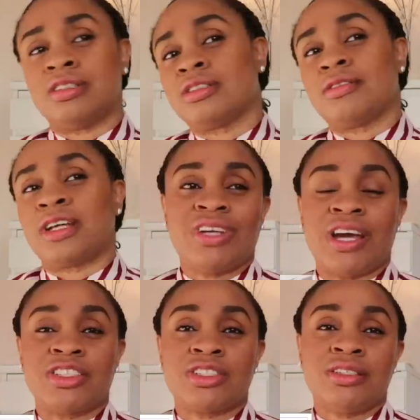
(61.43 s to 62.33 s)
and stuff.
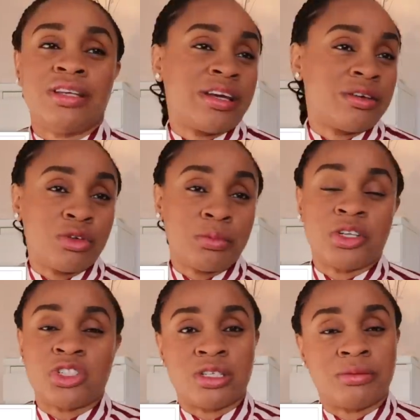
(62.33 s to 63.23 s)
Yeah, I just did like a few
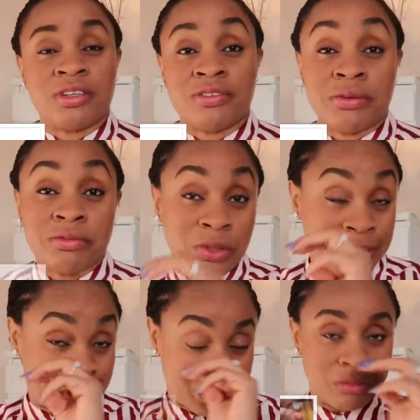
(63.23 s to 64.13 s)
pictures. I'll give them for
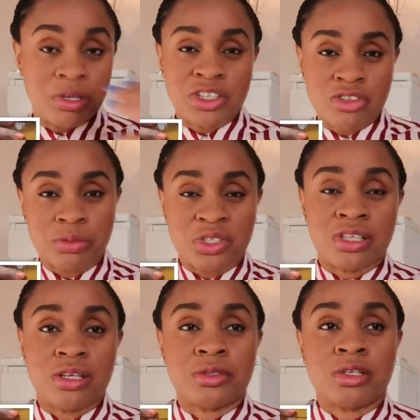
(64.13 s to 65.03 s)
Instagram. They actually
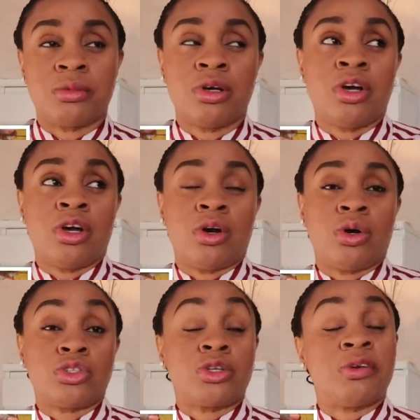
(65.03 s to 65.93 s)
posted them
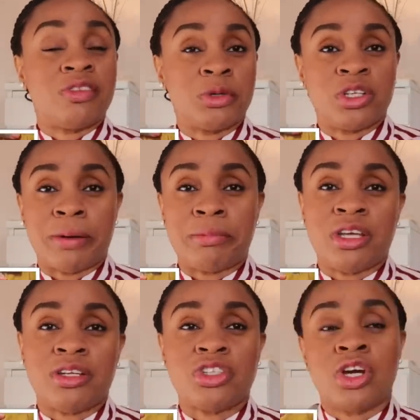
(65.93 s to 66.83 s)
some of them on their
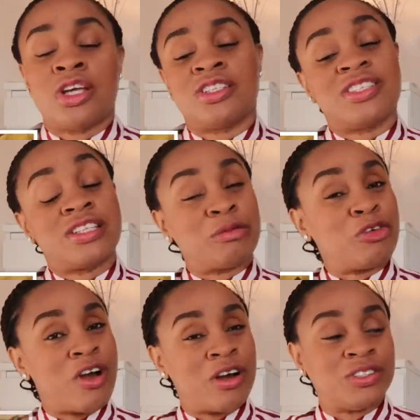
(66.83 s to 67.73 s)
page. So this time
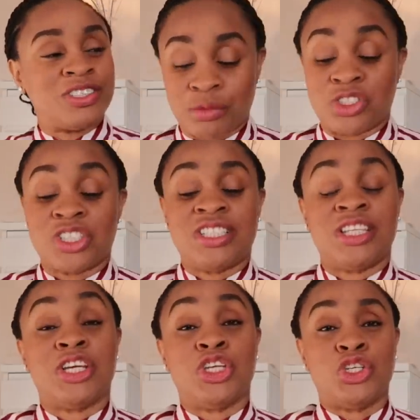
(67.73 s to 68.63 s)
around, we just
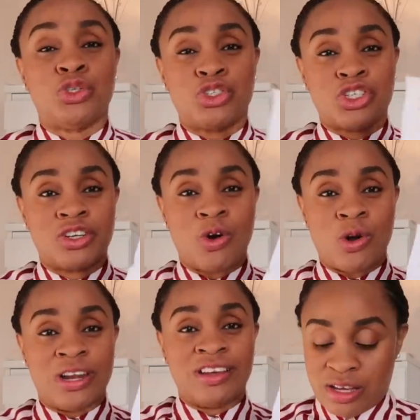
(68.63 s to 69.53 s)
did a huge
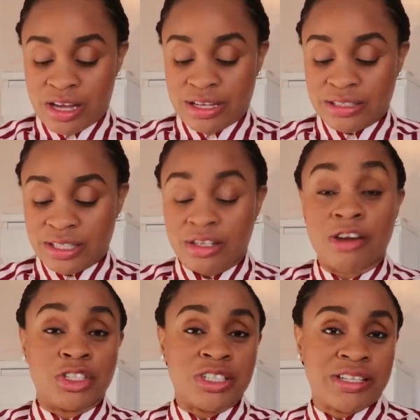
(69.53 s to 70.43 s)
haul. And then
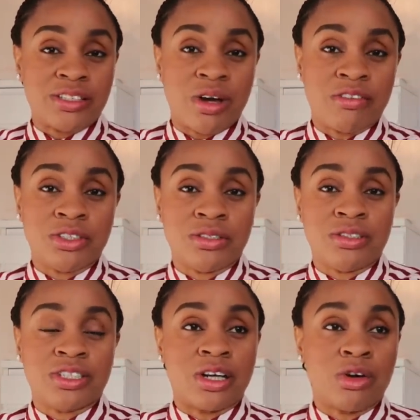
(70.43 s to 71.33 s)
obviously I still have the
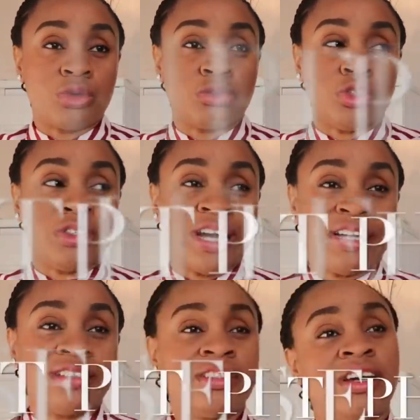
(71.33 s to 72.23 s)
discount code for you
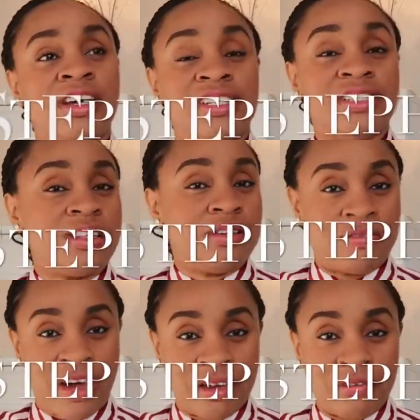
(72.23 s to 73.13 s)
guys. It's step
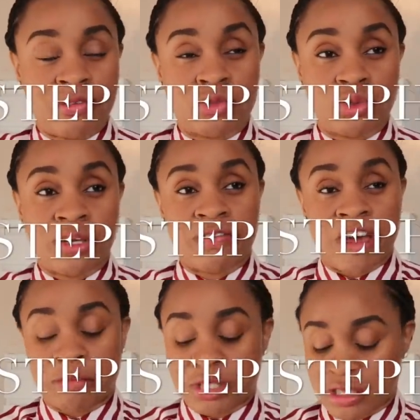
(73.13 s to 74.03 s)
5 to get 5%